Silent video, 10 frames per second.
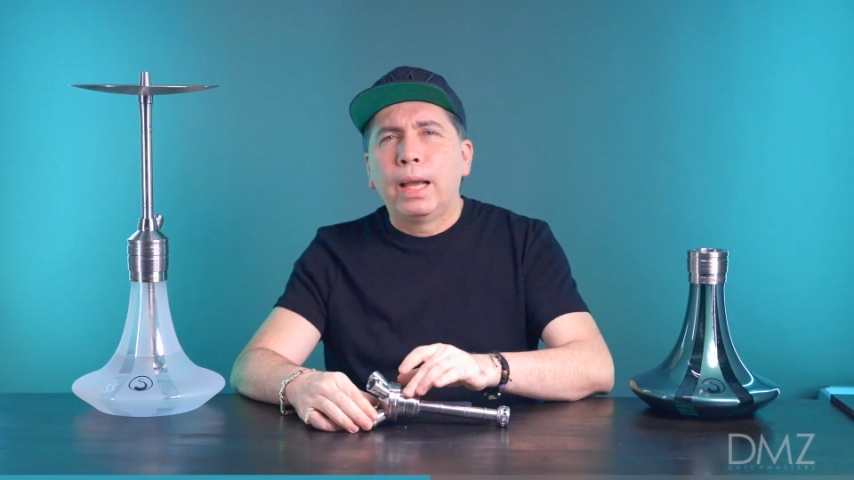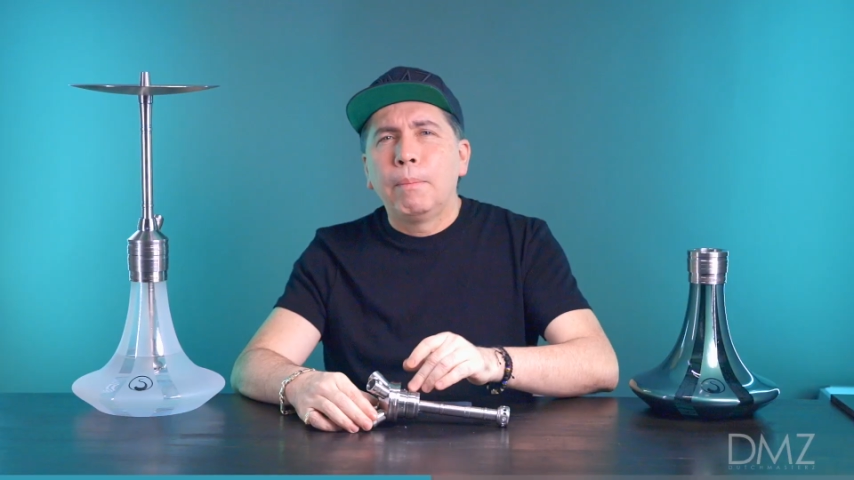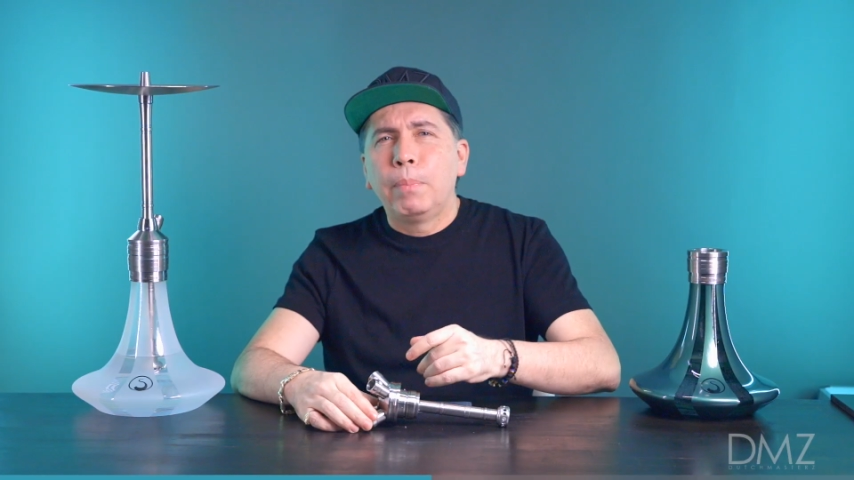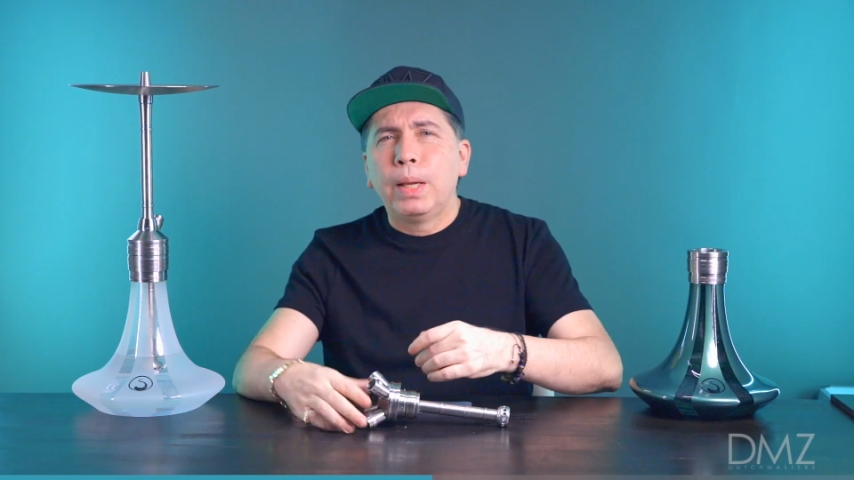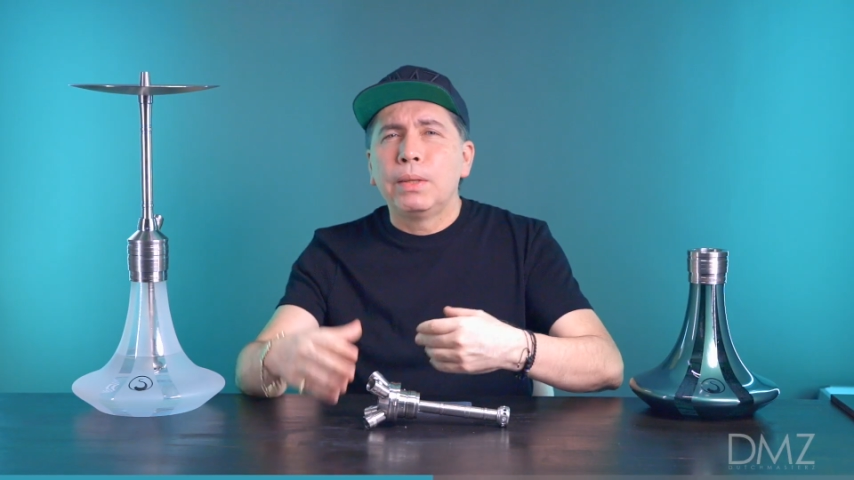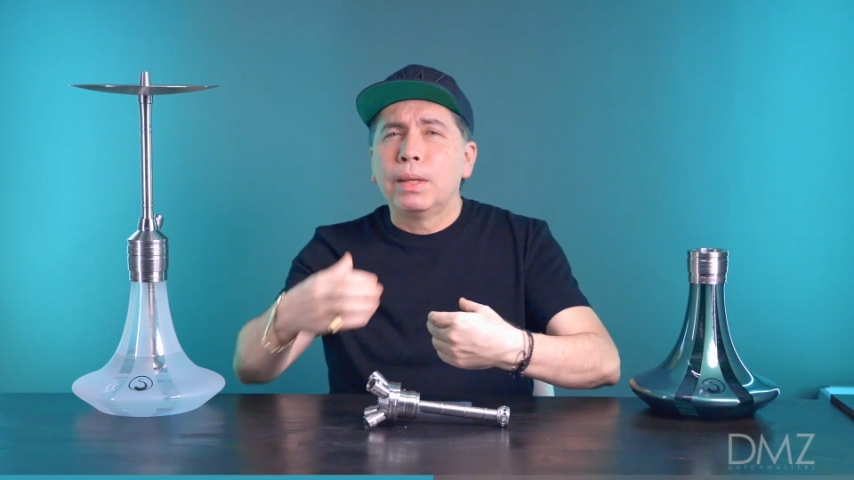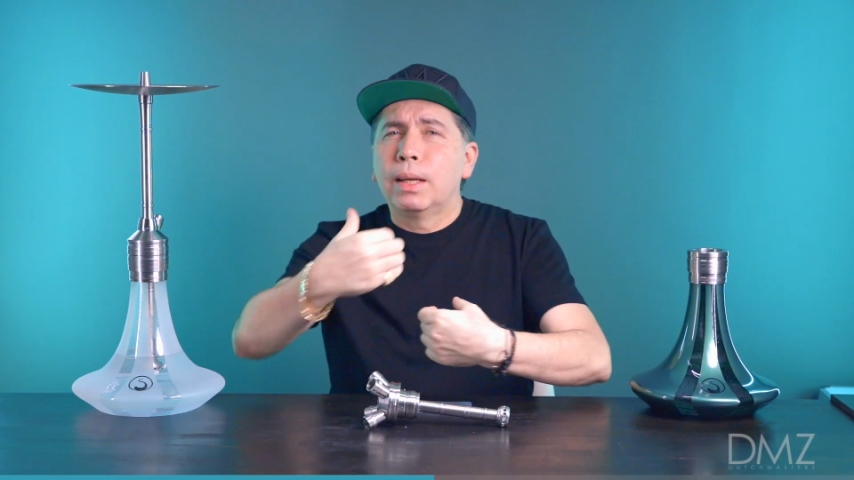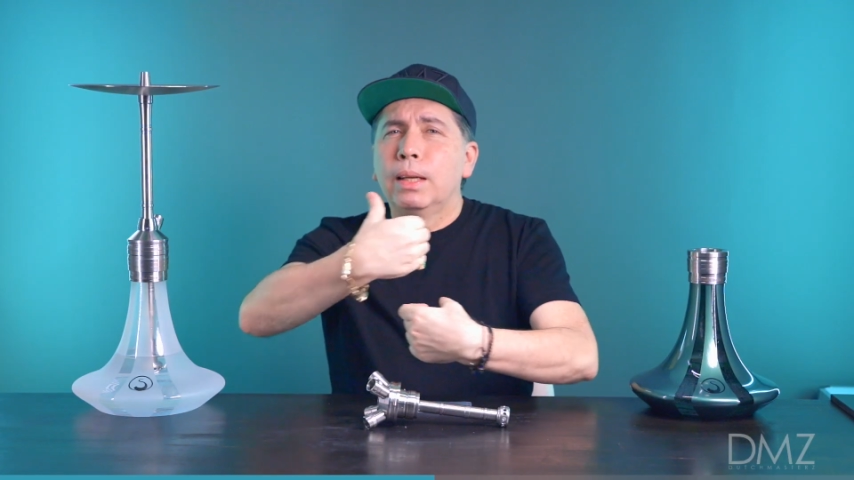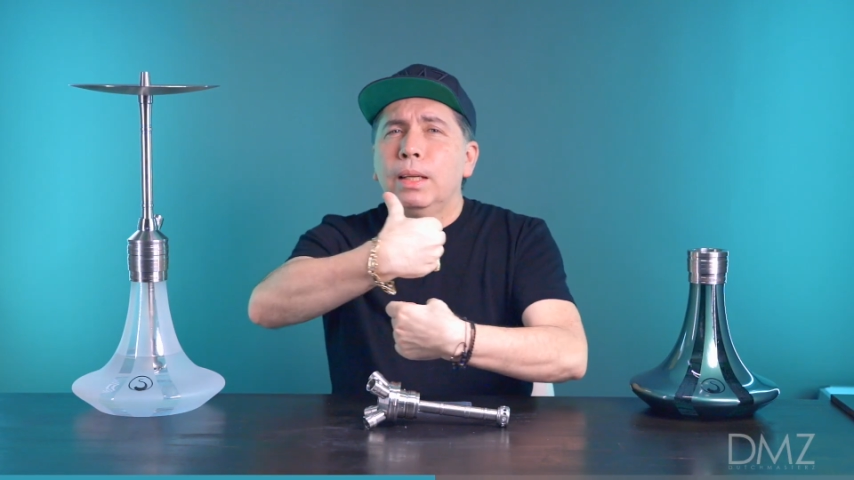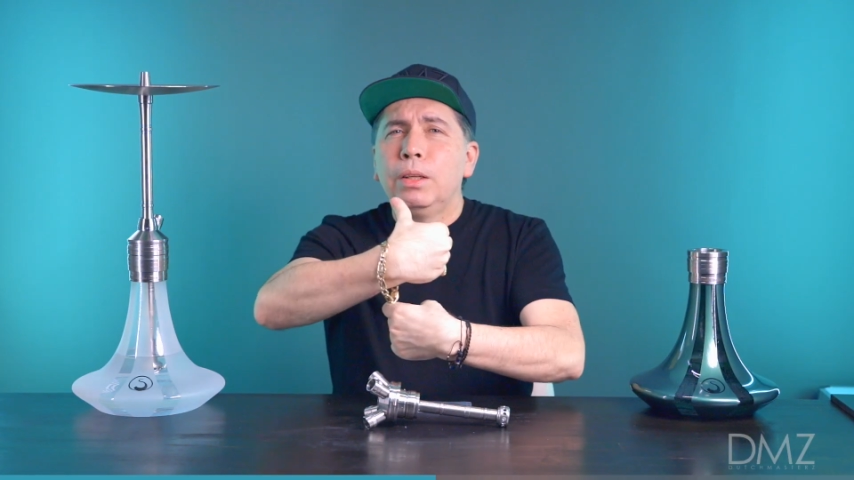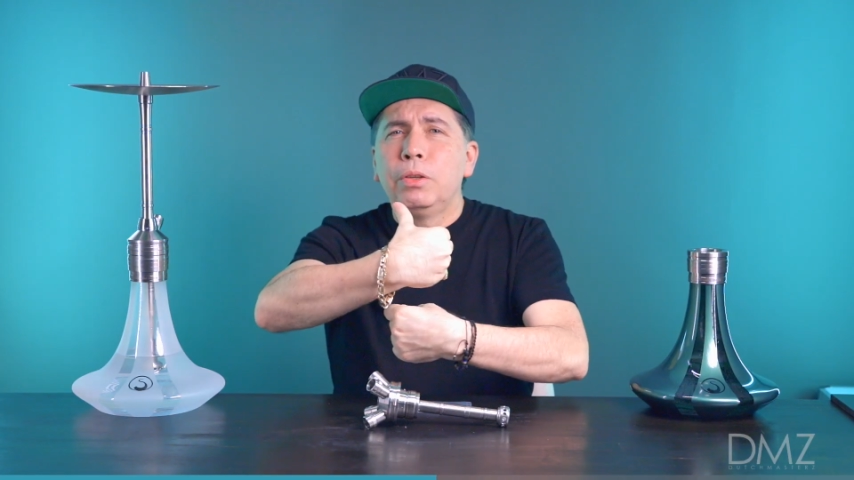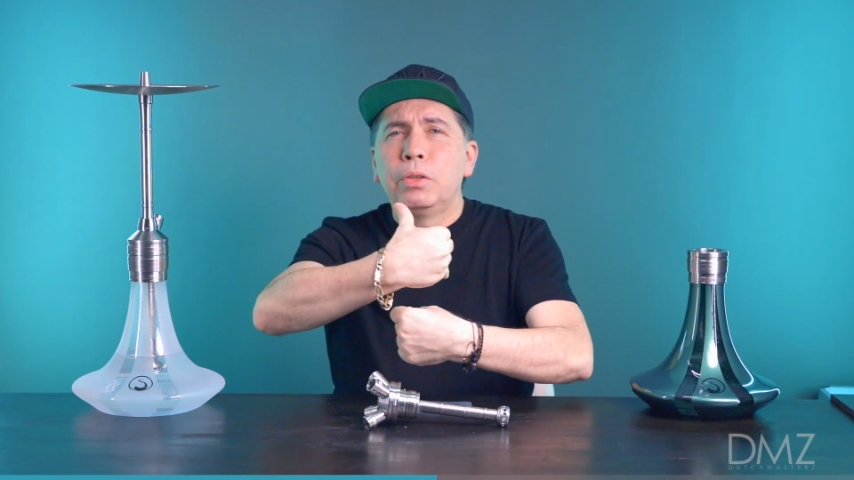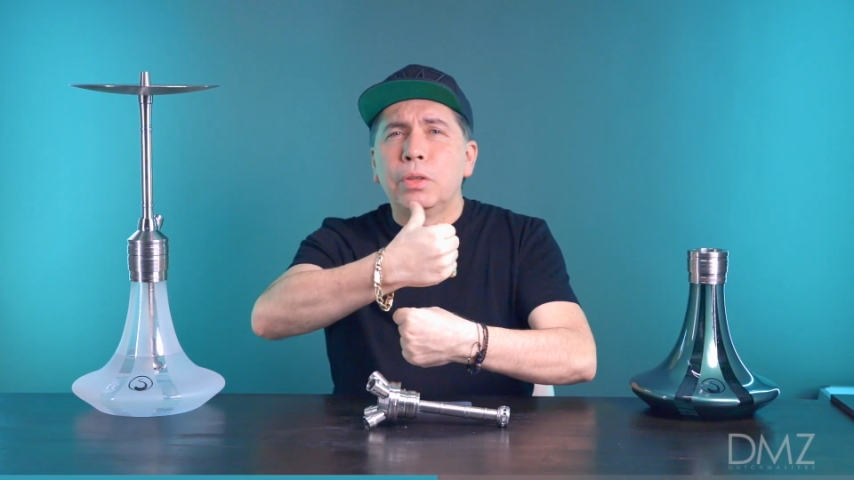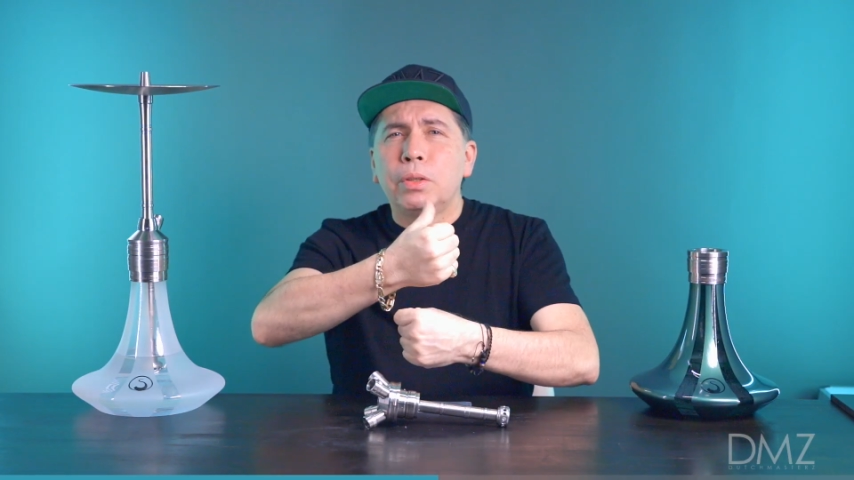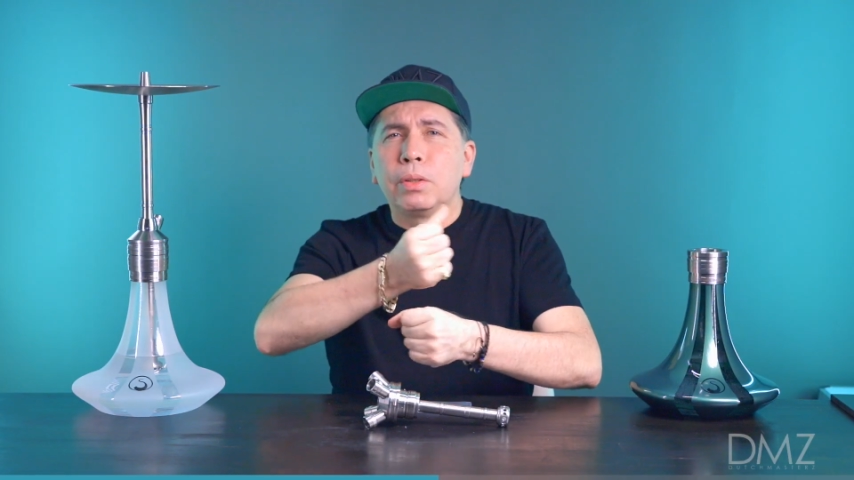And basically you
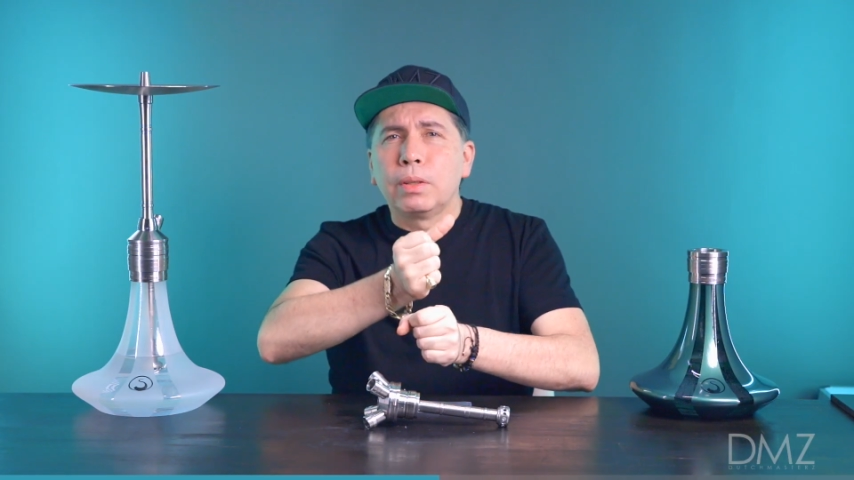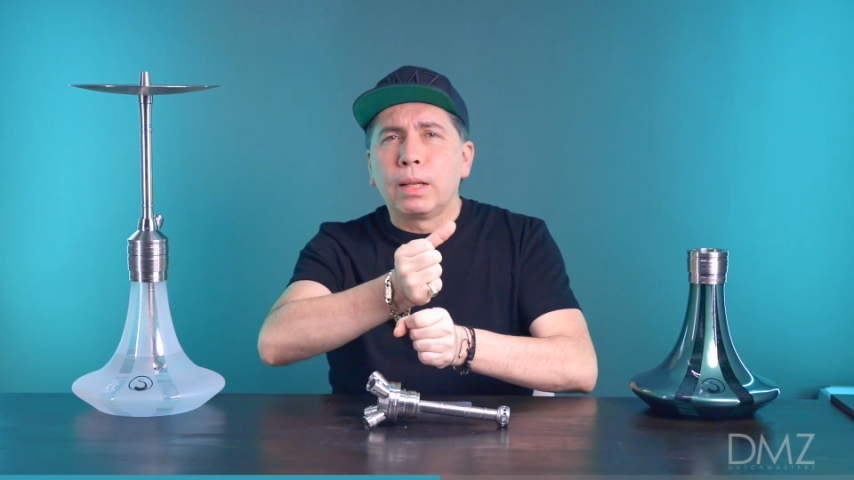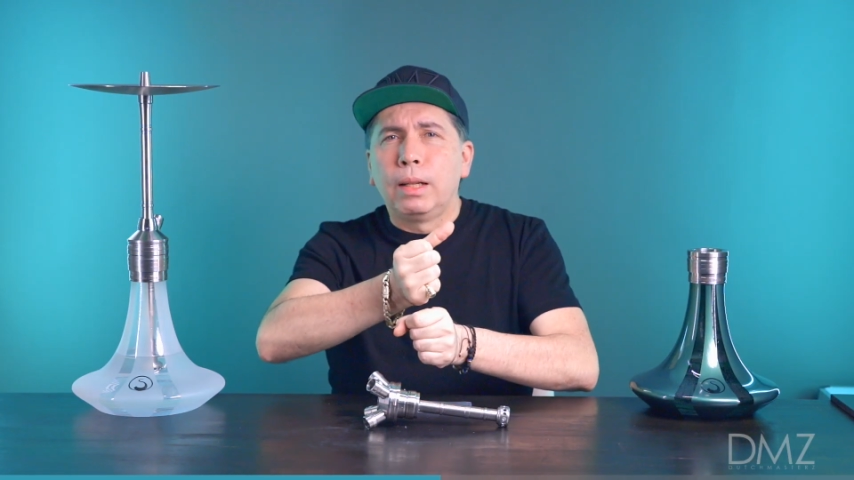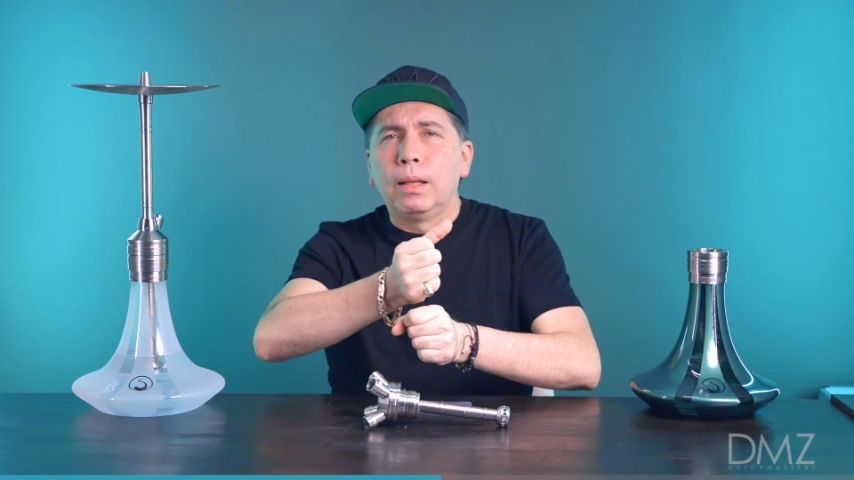just